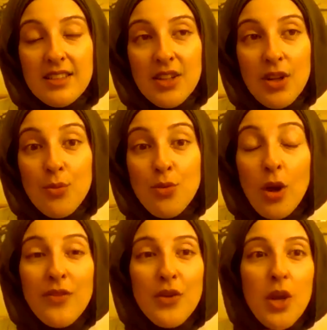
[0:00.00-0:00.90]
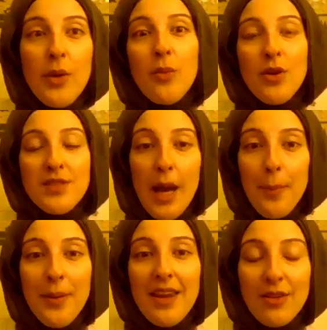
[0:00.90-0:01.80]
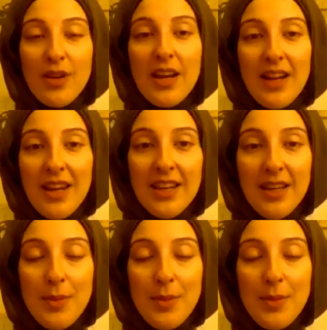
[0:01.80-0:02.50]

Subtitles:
not even knowing what's happening, really.